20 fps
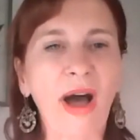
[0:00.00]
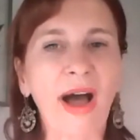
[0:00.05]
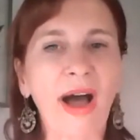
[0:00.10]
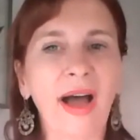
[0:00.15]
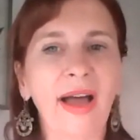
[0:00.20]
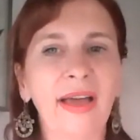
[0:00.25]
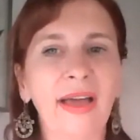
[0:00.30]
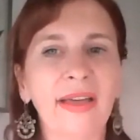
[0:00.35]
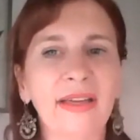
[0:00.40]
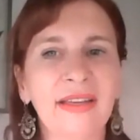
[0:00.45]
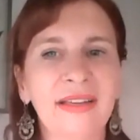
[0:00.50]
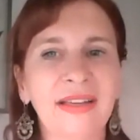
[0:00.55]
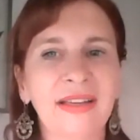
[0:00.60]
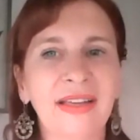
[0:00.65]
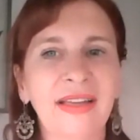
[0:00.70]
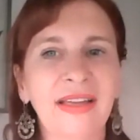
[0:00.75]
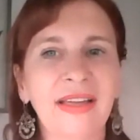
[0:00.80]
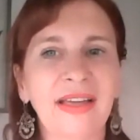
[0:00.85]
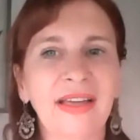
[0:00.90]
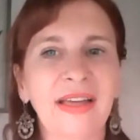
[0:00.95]

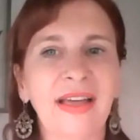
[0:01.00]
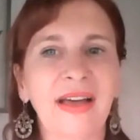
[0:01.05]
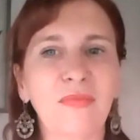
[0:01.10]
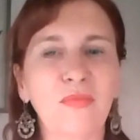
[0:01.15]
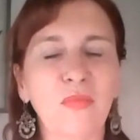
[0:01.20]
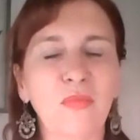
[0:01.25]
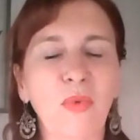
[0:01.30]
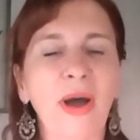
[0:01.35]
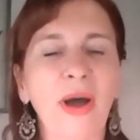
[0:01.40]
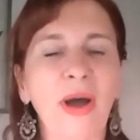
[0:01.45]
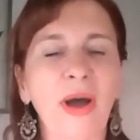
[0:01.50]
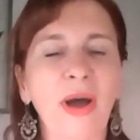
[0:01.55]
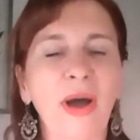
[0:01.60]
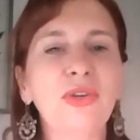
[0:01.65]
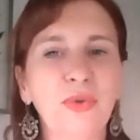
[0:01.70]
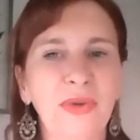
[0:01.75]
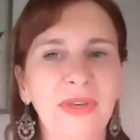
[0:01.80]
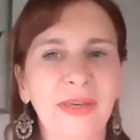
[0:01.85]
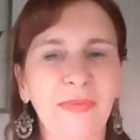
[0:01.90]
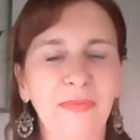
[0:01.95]
why
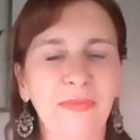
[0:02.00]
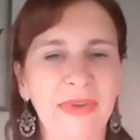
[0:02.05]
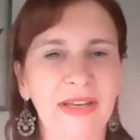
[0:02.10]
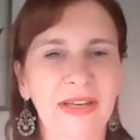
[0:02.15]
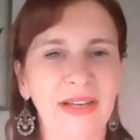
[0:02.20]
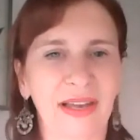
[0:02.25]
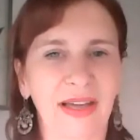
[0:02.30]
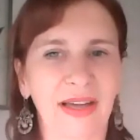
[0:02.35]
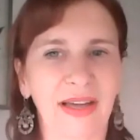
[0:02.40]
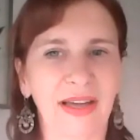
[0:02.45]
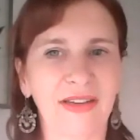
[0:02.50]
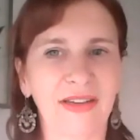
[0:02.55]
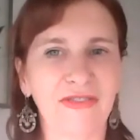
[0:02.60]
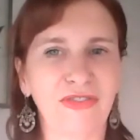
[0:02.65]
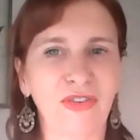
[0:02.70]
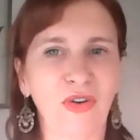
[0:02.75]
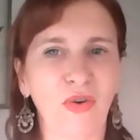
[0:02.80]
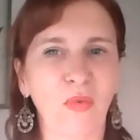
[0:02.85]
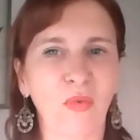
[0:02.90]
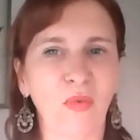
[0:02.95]
do you keep me
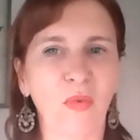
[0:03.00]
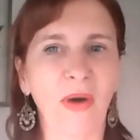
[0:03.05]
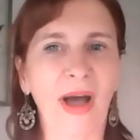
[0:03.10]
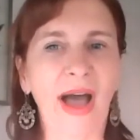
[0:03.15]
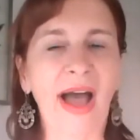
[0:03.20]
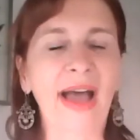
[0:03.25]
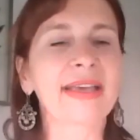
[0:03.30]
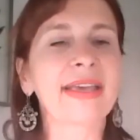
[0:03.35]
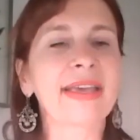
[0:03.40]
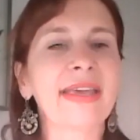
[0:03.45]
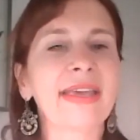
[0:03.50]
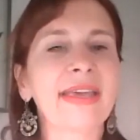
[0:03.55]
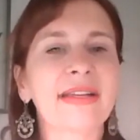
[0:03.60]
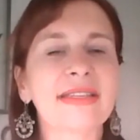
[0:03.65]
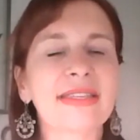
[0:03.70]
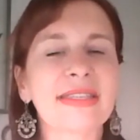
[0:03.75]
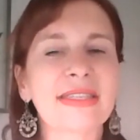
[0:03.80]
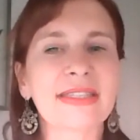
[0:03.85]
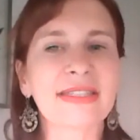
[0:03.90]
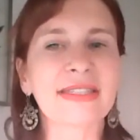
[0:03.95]
alive? I
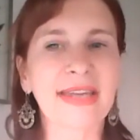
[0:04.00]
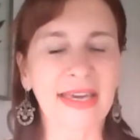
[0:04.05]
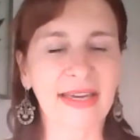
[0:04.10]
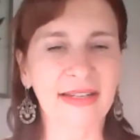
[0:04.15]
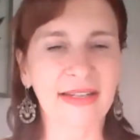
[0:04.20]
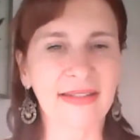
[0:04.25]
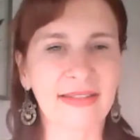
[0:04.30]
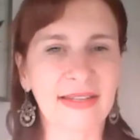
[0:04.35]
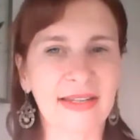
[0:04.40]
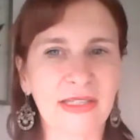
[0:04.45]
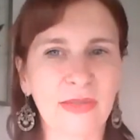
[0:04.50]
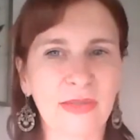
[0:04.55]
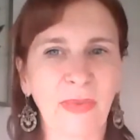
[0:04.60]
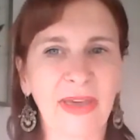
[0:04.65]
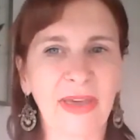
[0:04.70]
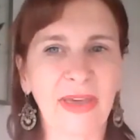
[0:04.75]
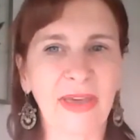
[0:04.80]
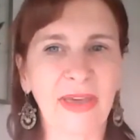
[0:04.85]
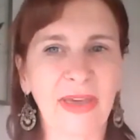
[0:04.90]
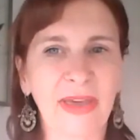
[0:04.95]
can't stand
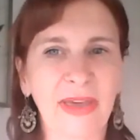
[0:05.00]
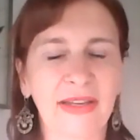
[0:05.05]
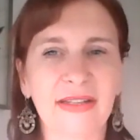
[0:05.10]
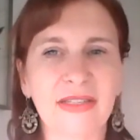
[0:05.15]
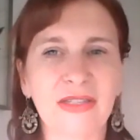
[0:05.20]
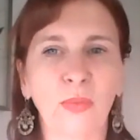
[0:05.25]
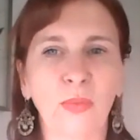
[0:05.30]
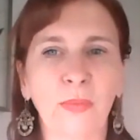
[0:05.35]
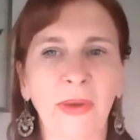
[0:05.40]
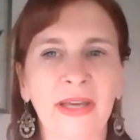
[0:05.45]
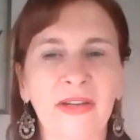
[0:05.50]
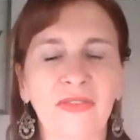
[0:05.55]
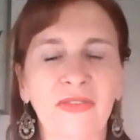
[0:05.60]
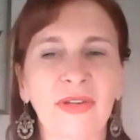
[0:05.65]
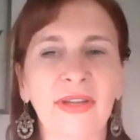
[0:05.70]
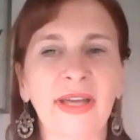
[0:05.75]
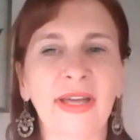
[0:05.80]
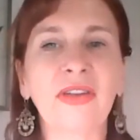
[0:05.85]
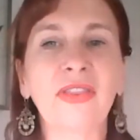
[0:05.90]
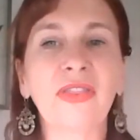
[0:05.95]
this pain. It's so
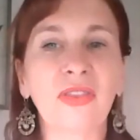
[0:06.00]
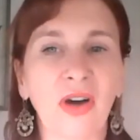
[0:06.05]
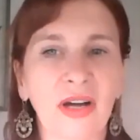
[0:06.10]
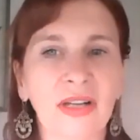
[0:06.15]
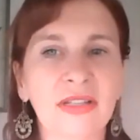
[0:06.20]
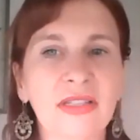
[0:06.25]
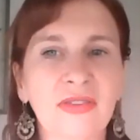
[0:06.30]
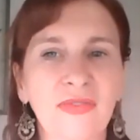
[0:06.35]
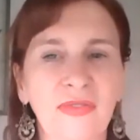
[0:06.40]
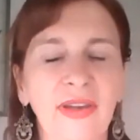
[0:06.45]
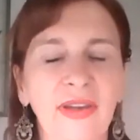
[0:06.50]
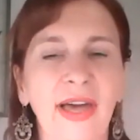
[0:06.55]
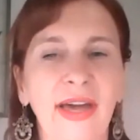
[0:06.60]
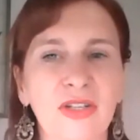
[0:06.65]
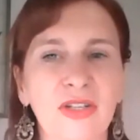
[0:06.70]
painful. And thoughts